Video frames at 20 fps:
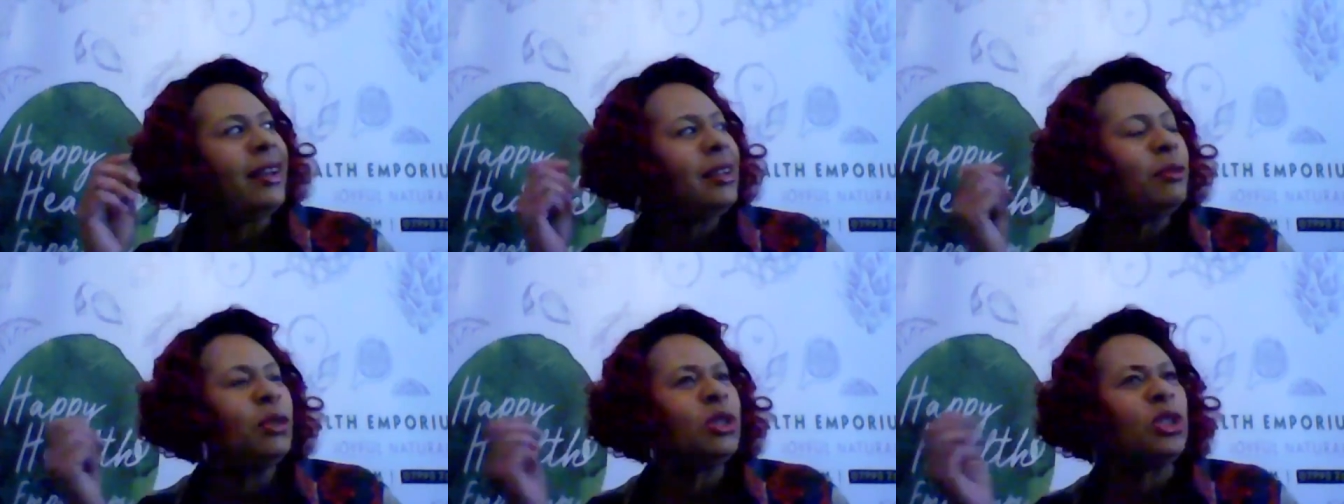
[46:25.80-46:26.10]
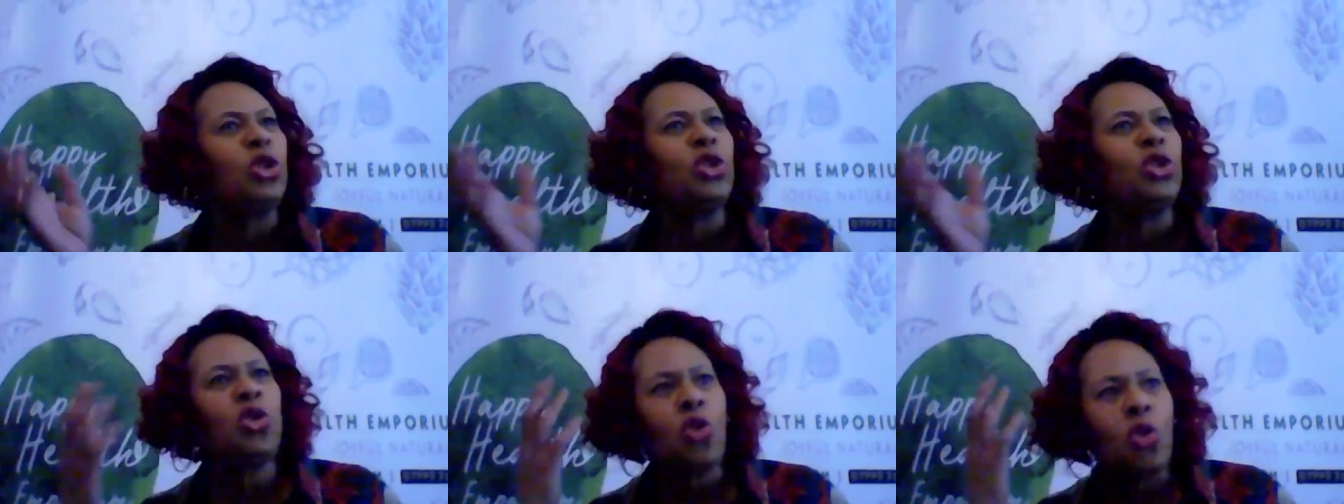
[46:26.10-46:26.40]
It was a
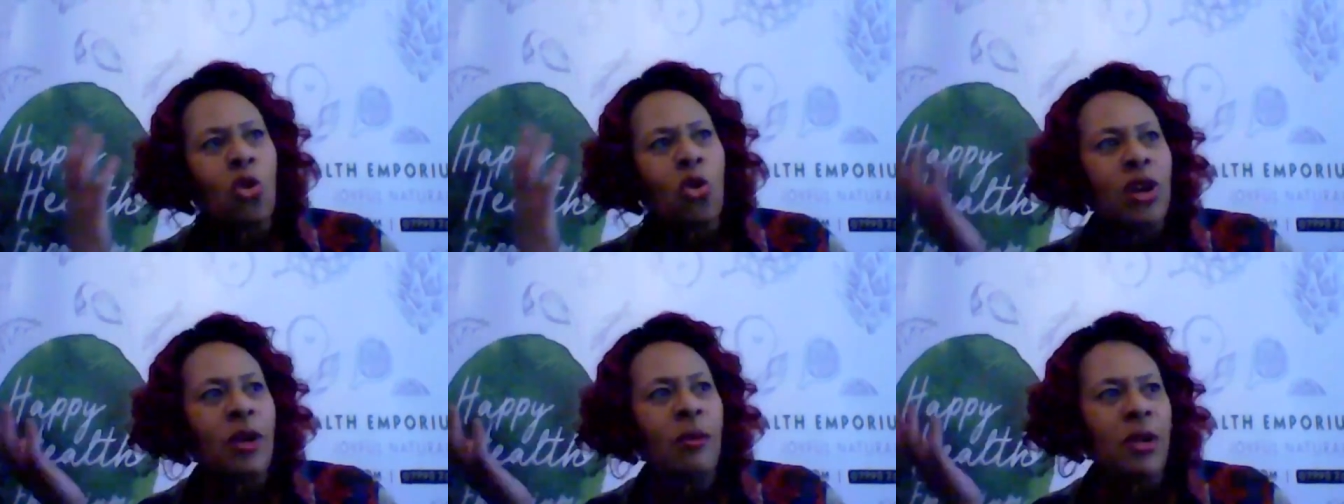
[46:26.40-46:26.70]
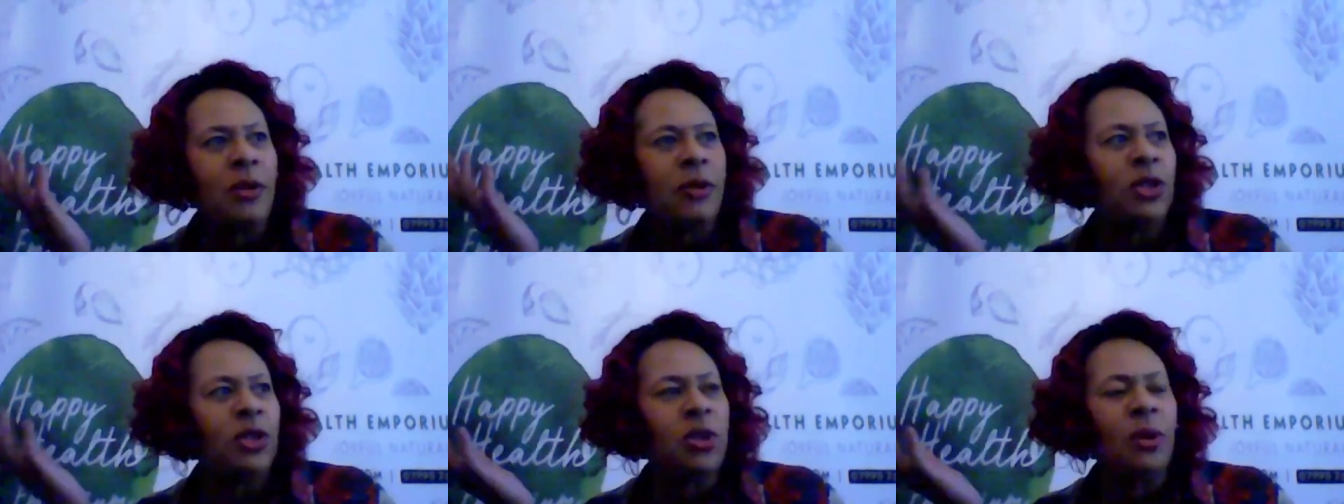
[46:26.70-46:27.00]
tour that we
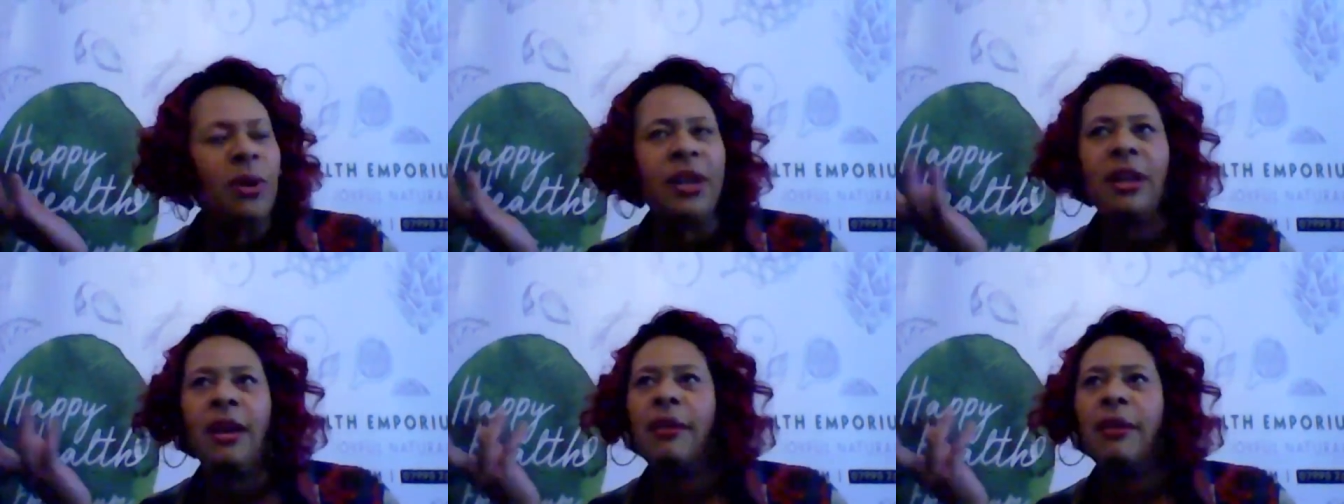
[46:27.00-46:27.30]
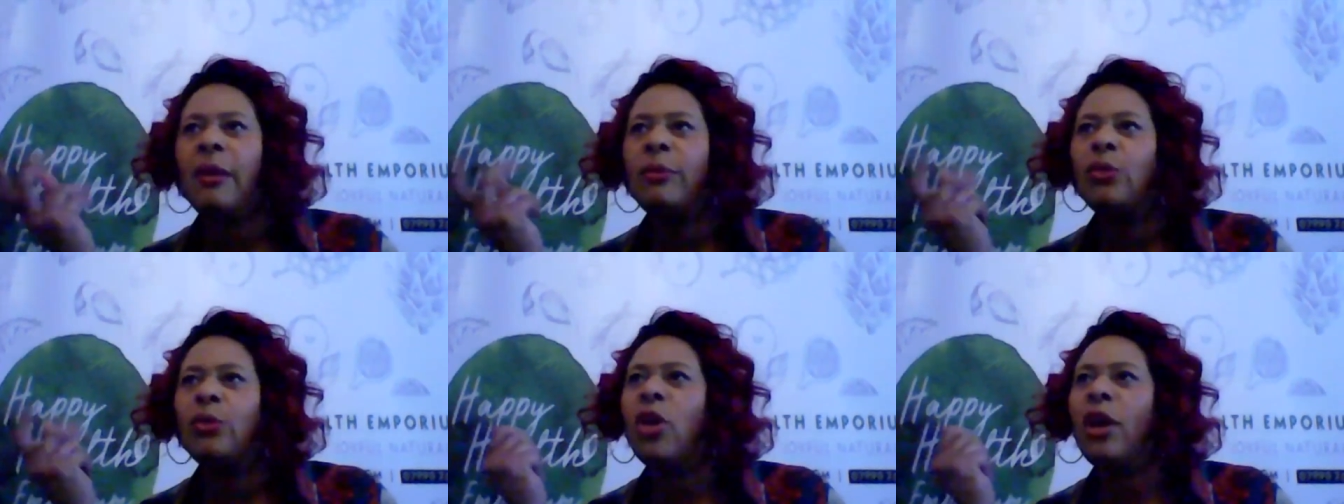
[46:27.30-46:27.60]
were doing.
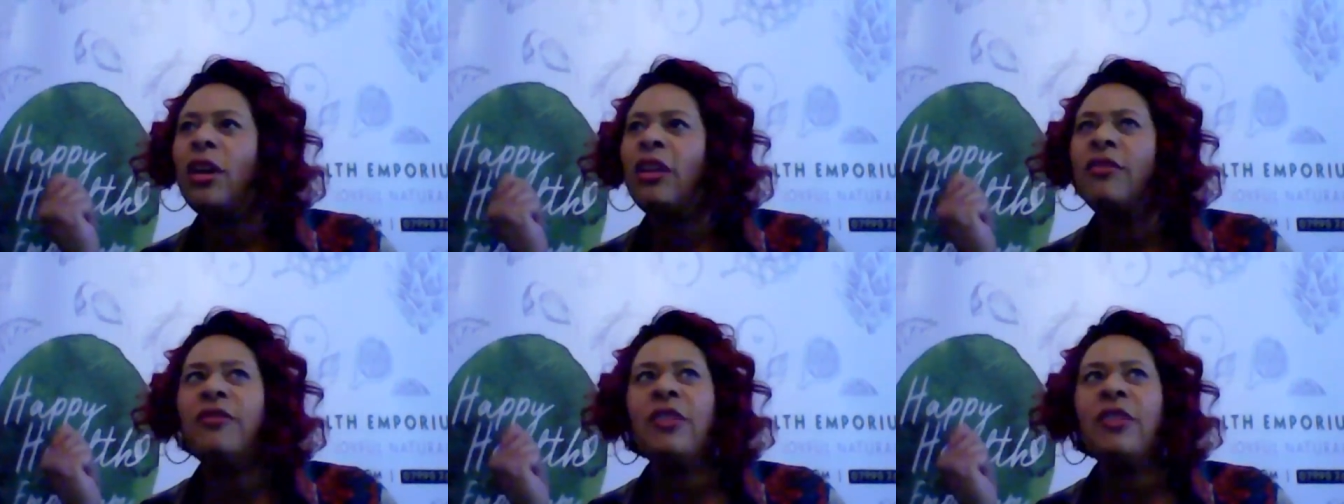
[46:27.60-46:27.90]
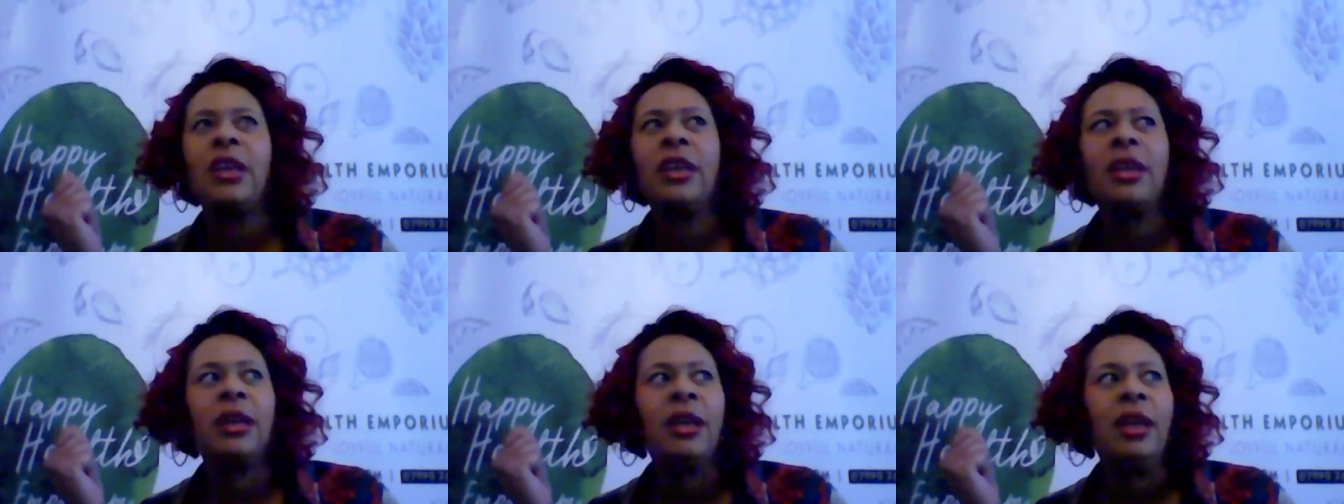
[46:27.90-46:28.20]
I'm trying to
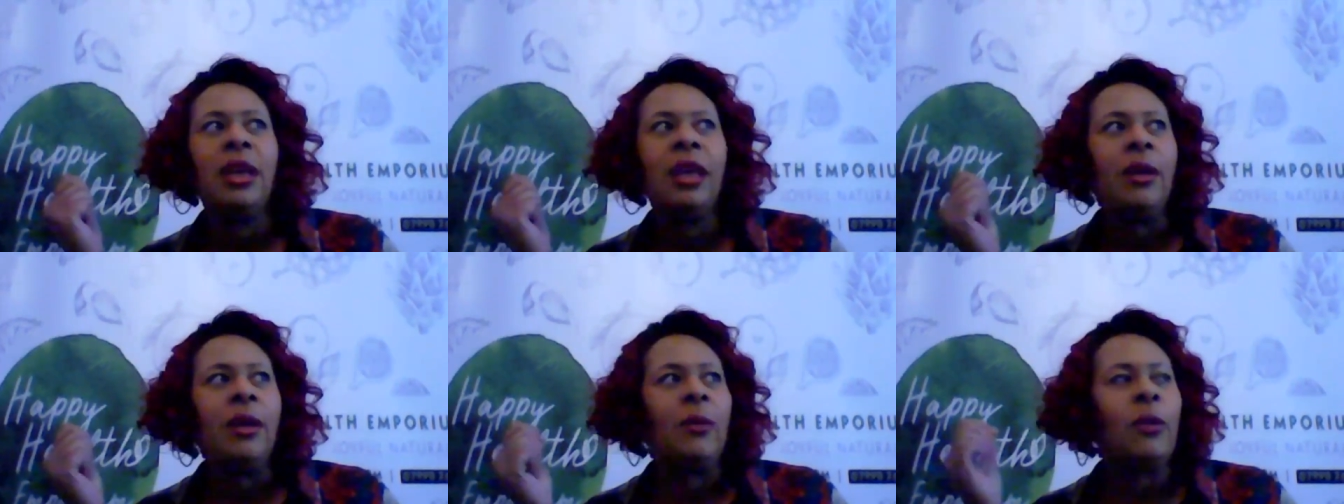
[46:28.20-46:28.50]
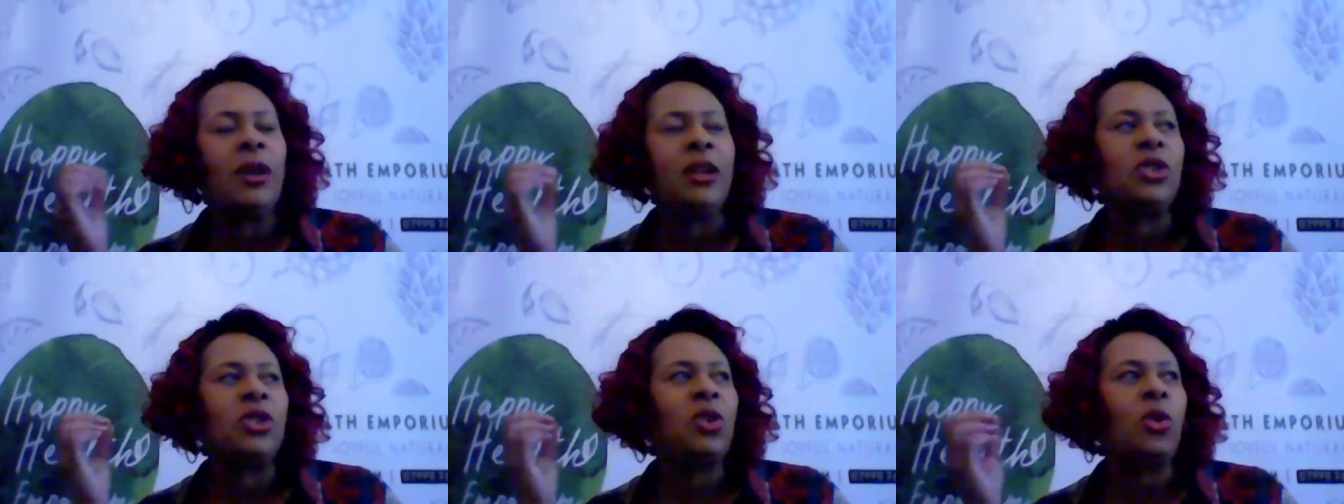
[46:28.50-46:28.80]
think
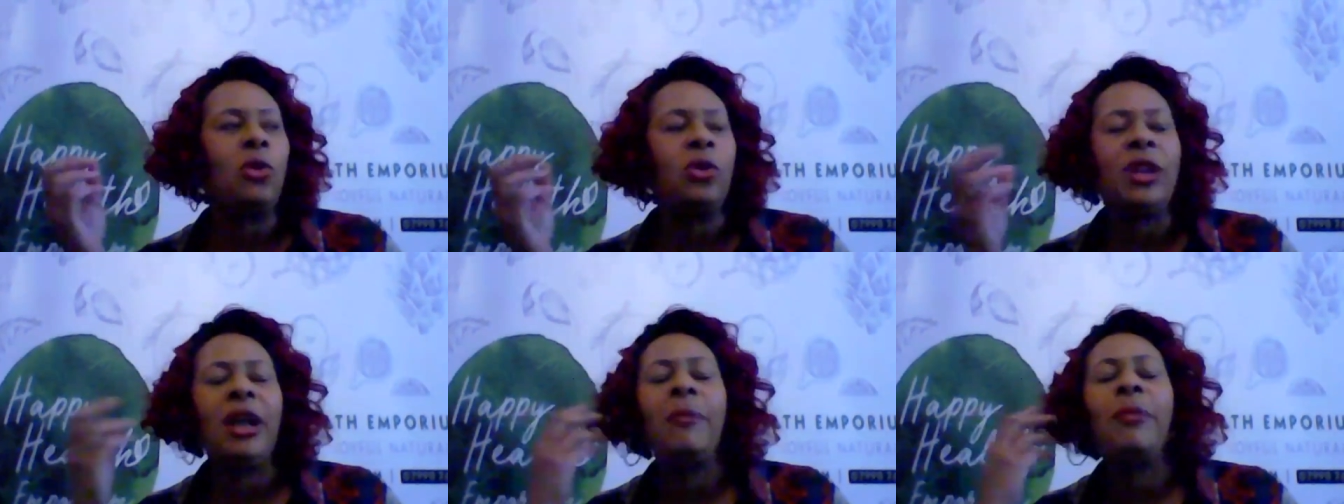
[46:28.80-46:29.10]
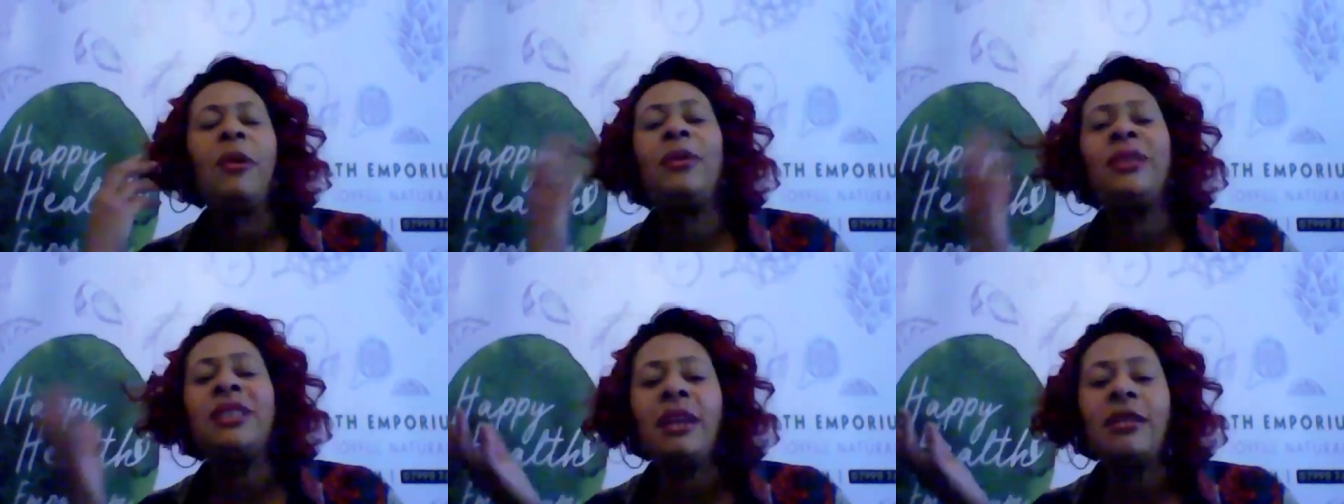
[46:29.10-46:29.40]
what it's called now, but
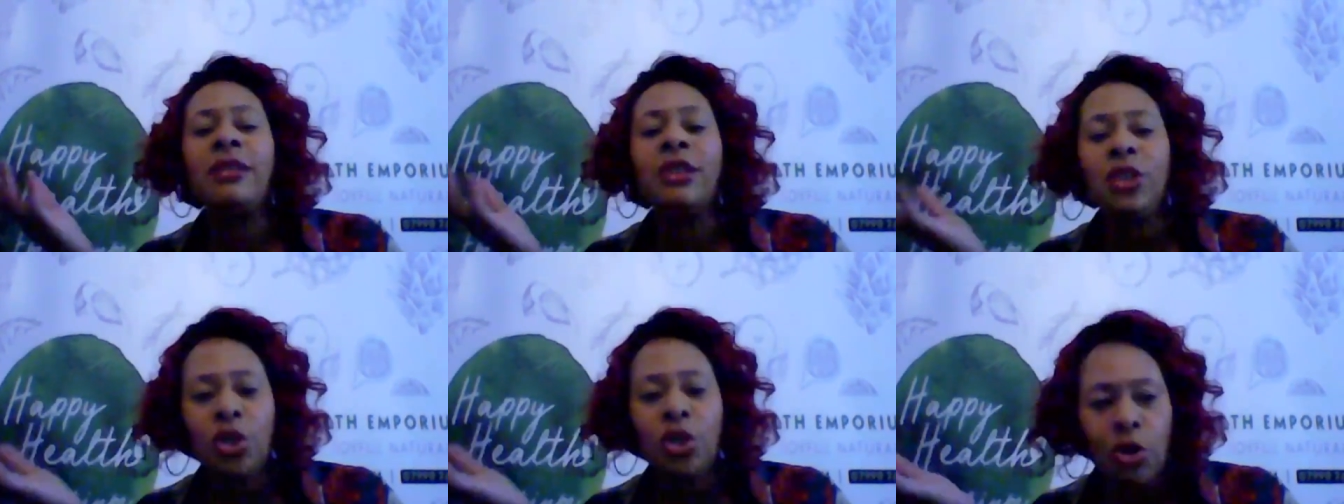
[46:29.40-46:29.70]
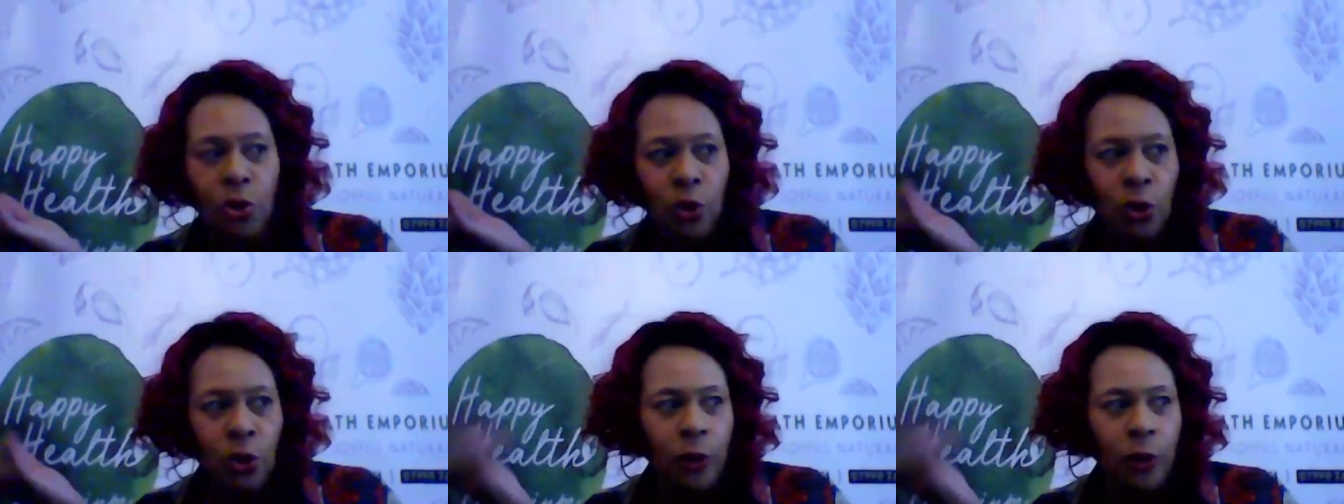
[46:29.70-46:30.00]
we've done this
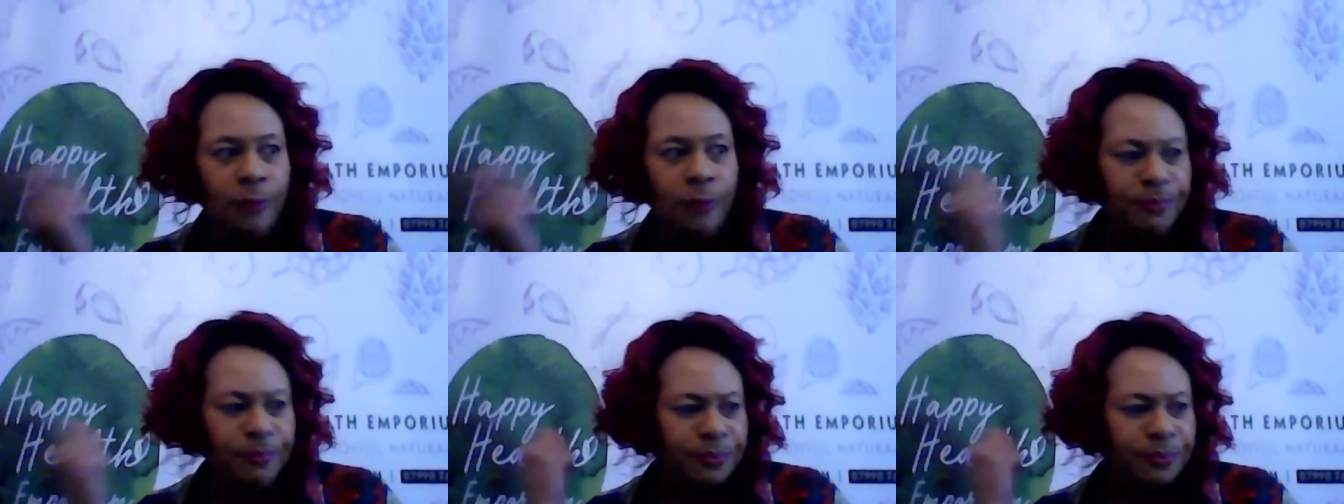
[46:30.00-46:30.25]
tour,